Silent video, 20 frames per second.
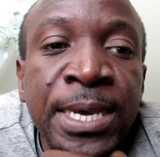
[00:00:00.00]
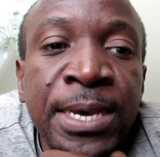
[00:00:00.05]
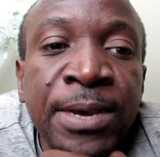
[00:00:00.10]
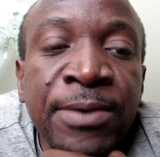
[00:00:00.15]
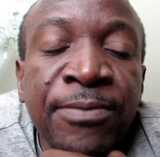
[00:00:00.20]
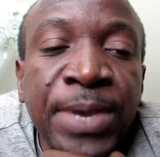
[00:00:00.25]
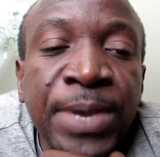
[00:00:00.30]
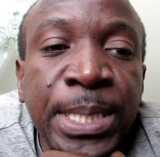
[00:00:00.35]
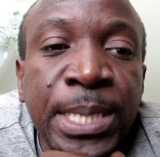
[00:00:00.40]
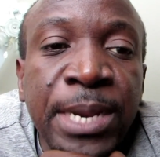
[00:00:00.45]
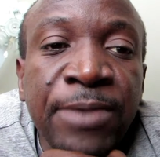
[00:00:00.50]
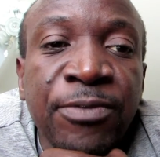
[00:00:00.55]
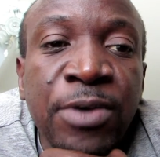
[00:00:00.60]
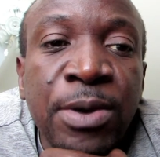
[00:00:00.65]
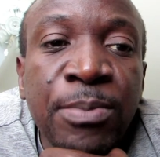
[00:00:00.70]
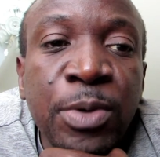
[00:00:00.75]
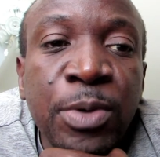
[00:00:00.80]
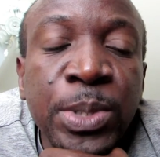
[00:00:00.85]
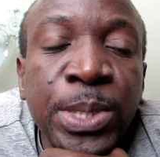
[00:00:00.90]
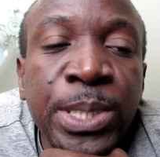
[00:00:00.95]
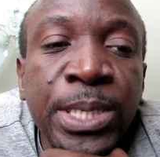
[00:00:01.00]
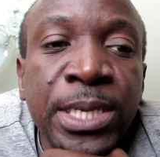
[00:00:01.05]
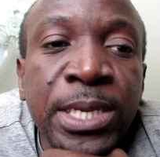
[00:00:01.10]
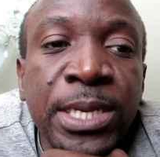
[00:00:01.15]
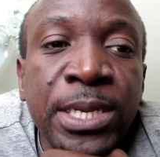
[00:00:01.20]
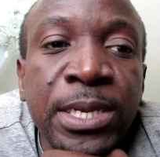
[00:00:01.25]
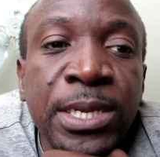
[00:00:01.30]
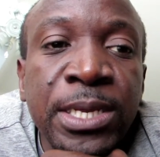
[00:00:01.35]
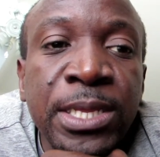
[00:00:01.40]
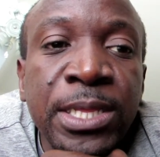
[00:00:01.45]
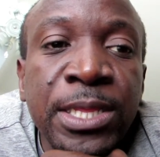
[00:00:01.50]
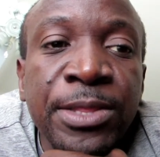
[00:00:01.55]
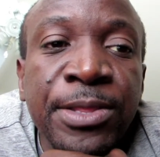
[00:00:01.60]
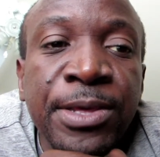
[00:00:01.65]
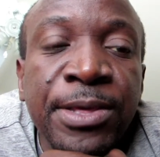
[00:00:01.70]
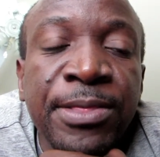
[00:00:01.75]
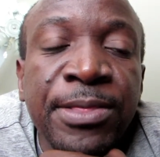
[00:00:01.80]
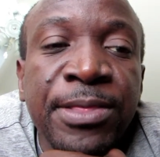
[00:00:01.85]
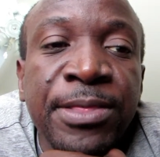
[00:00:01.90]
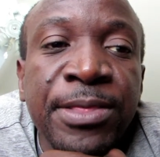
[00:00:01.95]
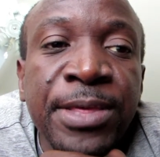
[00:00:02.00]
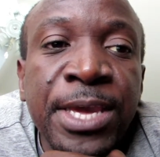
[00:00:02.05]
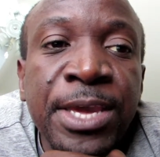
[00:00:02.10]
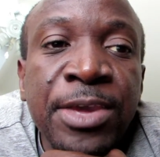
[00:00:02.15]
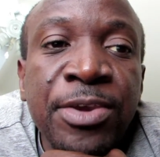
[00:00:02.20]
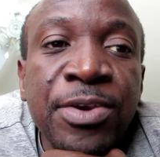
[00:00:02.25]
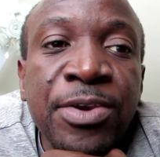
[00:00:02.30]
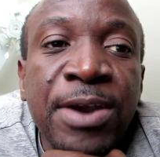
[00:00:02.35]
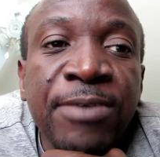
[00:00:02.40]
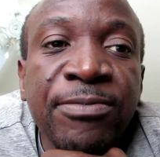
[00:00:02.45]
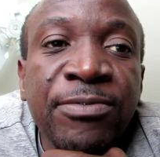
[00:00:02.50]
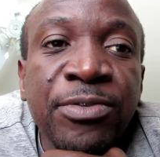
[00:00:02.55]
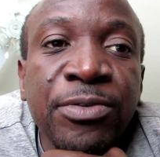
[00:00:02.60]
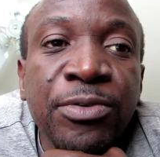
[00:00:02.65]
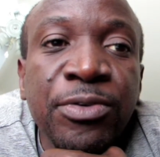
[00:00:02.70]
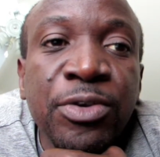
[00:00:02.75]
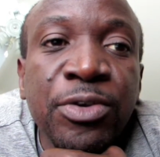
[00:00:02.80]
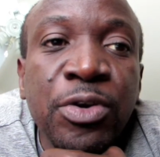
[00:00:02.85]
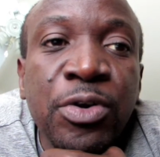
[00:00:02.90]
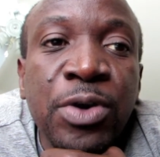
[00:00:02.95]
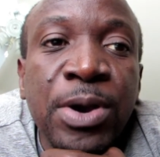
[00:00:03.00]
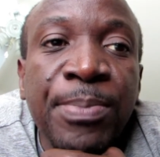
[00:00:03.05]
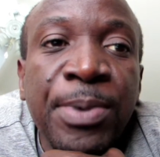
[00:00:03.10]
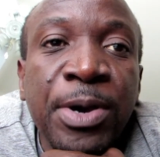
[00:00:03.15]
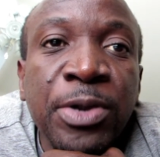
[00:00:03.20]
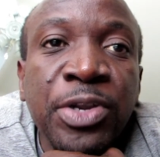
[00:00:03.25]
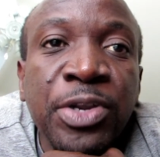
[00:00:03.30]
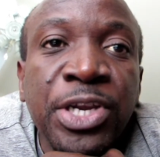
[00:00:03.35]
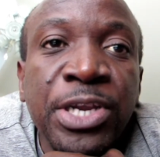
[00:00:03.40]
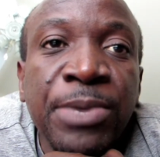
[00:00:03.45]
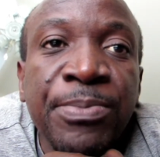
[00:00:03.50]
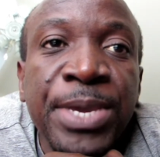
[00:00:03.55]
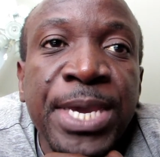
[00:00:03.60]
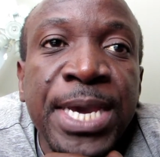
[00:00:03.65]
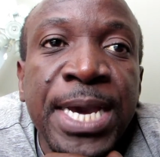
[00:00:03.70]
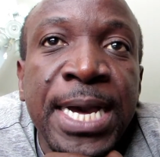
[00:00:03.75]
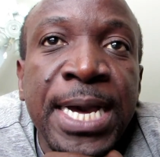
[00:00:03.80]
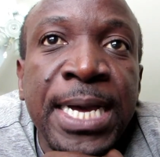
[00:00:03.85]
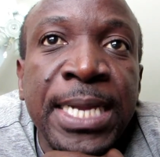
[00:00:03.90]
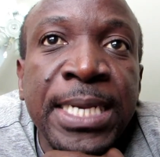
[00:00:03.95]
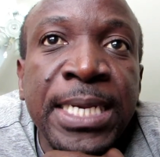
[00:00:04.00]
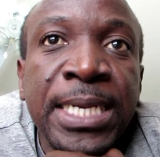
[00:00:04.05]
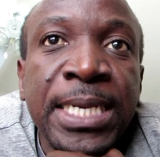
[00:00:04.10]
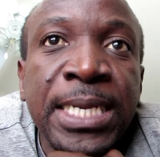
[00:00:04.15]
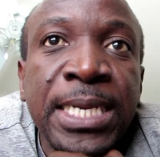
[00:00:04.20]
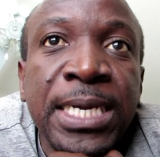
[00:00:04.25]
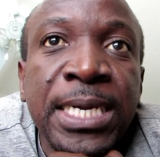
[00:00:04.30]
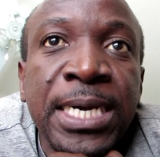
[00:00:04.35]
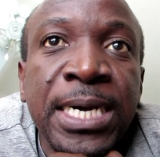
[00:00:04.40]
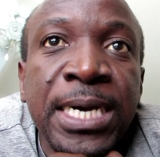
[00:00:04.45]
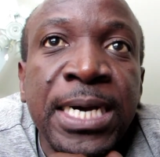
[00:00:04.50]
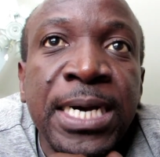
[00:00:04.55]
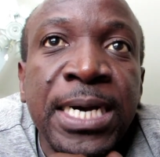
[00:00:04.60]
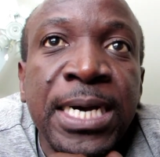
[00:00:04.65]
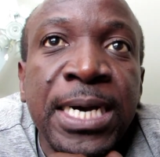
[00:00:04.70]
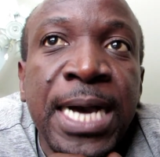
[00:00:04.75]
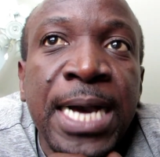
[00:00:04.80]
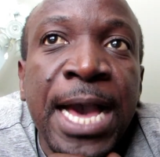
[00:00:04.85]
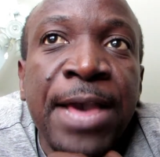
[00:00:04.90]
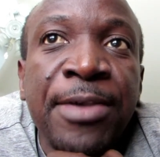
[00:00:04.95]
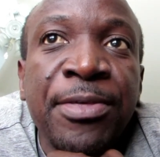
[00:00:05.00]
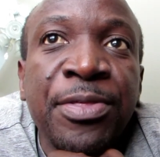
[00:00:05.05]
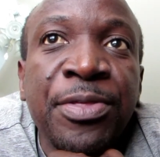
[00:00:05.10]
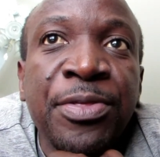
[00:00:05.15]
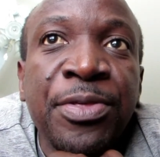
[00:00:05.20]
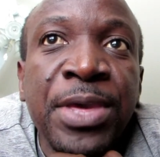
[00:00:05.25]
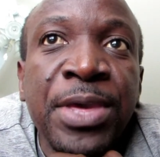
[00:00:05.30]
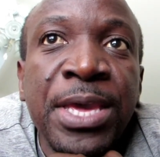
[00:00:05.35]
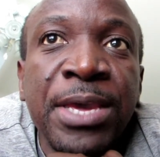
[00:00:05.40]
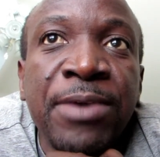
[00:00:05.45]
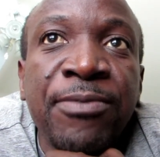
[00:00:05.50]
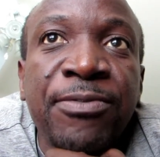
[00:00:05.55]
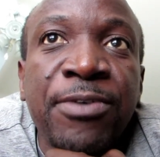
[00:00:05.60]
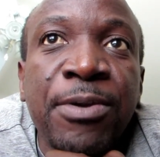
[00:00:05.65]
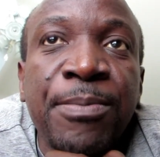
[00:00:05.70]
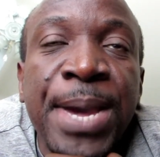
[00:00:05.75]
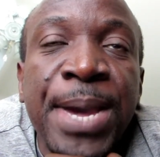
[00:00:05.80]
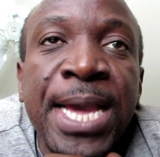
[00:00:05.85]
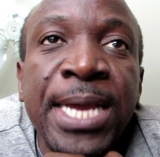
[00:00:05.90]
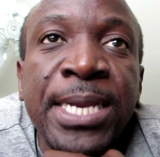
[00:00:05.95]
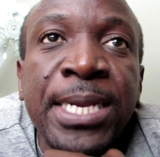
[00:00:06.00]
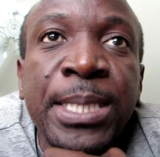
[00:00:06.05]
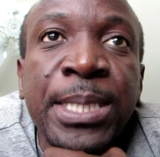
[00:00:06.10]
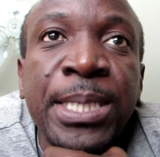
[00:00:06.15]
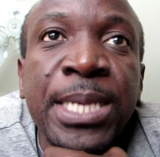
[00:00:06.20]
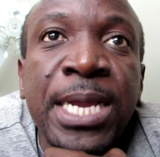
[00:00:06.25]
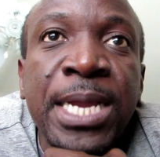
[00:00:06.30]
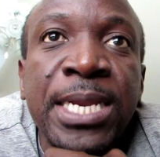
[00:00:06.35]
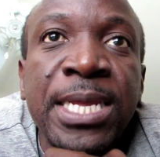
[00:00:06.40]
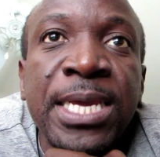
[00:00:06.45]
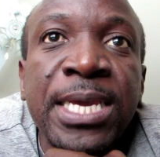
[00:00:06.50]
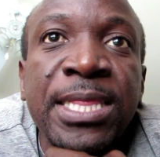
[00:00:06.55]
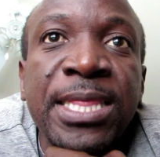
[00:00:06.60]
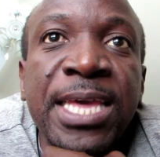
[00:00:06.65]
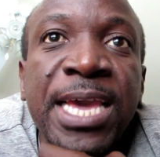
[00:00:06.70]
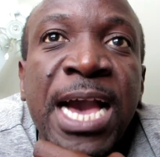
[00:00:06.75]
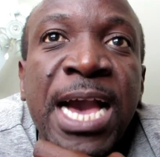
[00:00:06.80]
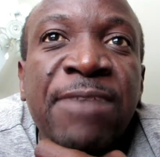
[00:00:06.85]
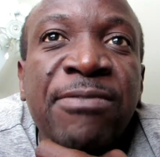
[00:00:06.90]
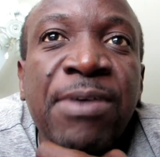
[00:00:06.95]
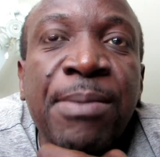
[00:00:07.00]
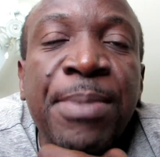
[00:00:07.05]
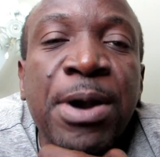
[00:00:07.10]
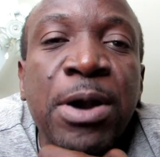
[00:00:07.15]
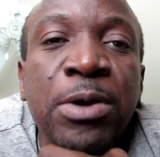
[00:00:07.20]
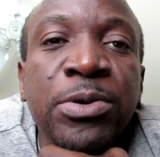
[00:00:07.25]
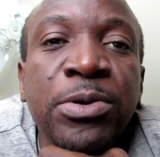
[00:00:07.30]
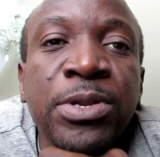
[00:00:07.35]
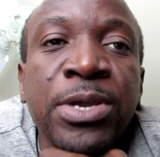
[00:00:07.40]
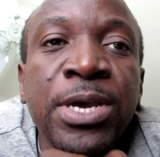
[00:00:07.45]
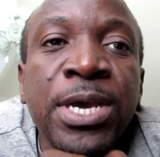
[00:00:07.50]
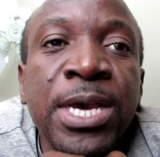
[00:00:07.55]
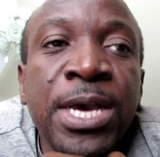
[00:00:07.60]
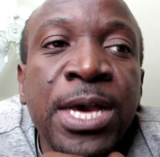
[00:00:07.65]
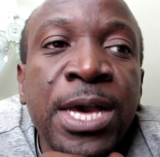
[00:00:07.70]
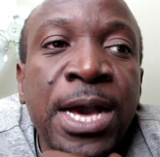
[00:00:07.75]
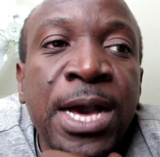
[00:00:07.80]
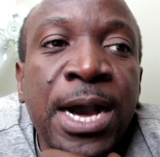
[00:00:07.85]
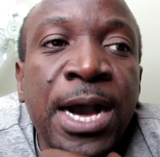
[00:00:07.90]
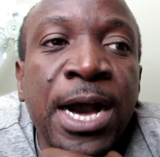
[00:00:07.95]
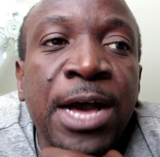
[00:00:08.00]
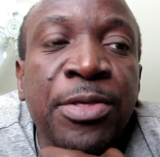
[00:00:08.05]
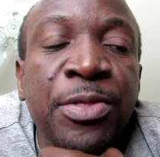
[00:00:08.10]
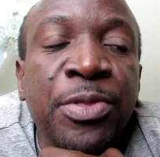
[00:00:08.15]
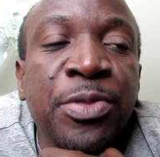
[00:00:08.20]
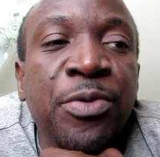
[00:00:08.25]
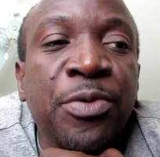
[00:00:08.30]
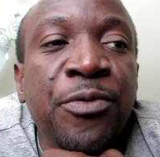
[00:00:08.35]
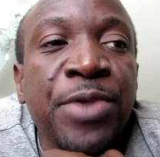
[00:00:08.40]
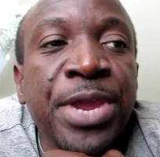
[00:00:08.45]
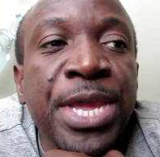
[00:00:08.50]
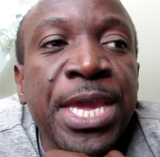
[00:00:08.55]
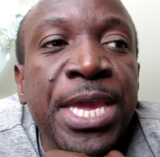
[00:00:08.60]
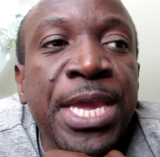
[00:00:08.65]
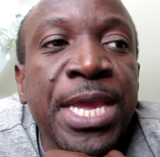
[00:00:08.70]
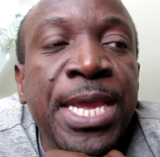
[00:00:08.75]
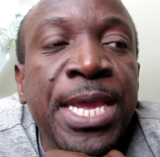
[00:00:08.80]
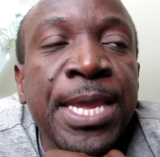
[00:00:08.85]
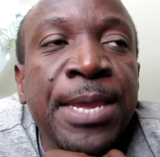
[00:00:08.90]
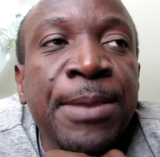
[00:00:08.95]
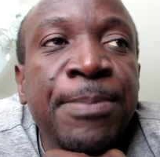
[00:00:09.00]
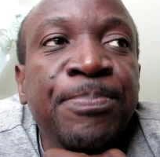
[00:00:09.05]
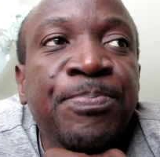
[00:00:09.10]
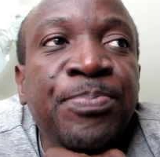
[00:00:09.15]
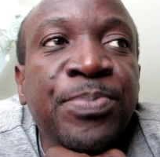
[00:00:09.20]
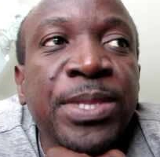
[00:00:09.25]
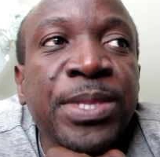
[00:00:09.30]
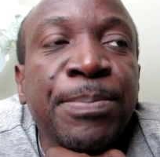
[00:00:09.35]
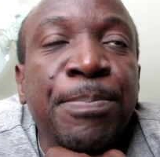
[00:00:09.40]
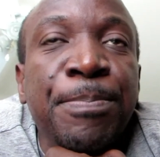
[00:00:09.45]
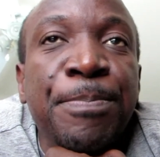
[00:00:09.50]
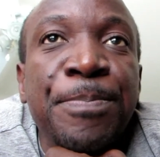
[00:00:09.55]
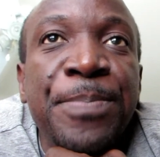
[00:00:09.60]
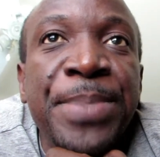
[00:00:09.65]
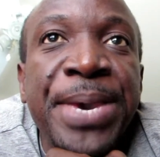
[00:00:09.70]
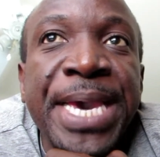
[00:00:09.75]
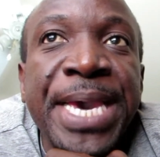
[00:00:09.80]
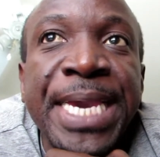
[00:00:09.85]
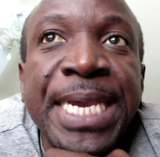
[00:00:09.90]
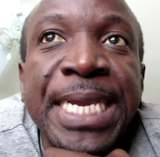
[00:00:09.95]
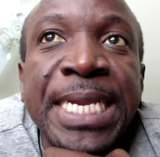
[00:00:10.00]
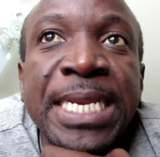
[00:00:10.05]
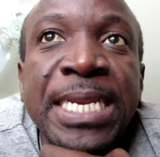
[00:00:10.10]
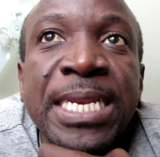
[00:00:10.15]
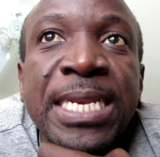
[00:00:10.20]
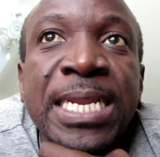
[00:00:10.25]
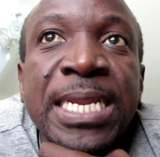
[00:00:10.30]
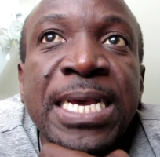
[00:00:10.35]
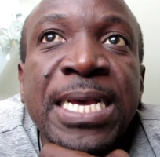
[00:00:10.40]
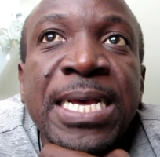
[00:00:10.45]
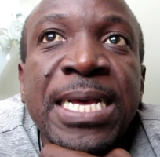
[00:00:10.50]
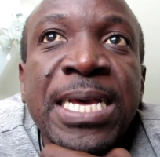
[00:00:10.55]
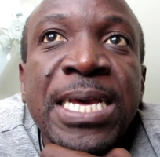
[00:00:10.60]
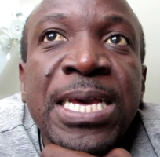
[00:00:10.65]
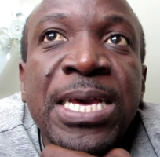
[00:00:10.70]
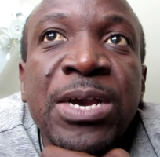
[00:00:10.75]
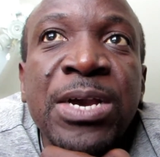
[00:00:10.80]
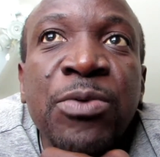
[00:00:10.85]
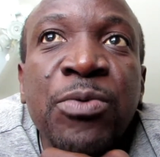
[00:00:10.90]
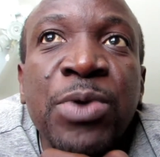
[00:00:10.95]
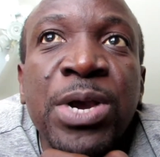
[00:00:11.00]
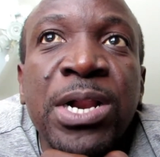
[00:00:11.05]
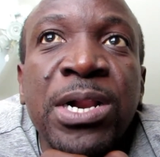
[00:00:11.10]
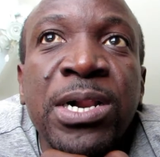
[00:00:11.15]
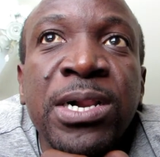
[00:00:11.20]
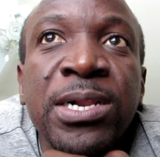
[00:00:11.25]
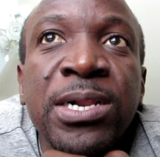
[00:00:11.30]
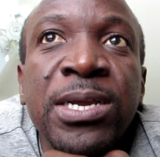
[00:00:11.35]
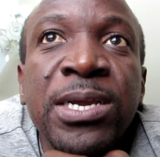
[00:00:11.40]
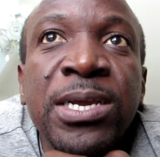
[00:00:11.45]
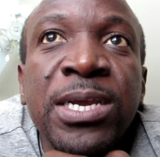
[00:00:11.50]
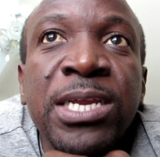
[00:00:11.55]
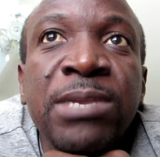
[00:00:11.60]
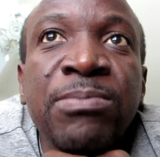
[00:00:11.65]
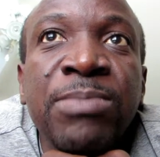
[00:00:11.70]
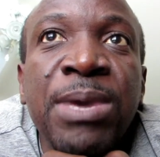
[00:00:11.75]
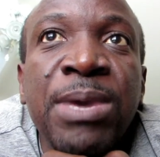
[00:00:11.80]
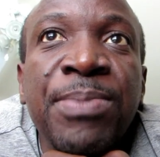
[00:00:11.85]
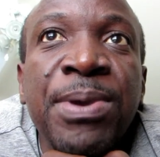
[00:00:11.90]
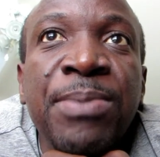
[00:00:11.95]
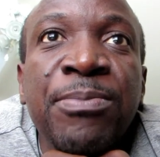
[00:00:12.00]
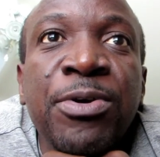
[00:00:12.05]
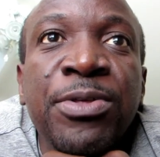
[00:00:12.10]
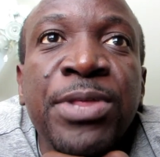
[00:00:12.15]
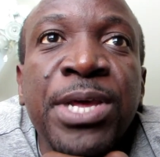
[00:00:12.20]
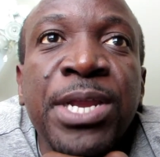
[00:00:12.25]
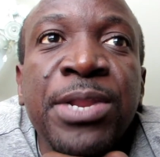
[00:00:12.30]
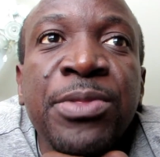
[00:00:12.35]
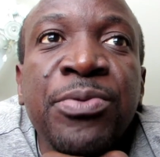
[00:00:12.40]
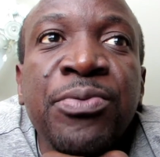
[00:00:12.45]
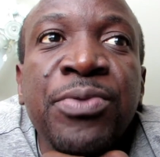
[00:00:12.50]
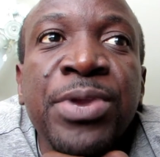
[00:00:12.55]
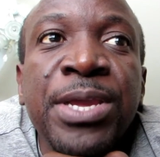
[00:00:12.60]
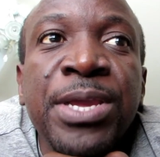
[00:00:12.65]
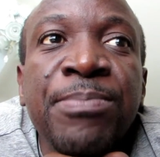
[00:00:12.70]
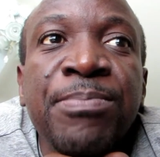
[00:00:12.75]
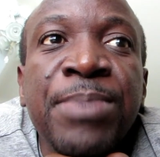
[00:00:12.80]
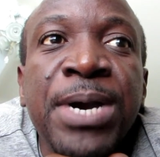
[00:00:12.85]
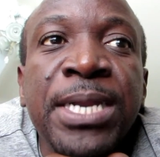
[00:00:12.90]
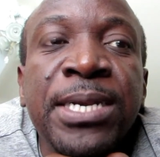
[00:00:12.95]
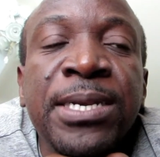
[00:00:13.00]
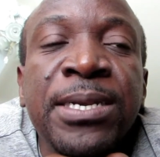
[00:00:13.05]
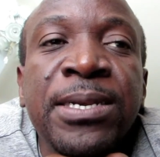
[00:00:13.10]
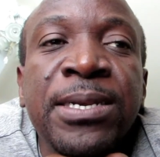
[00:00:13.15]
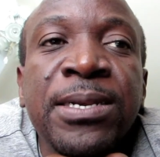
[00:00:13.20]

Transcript: First and foremost, the thing you have to know about JB Hunt, uh, I think from my understanding, they have about uh, three main well, it may be more than three, but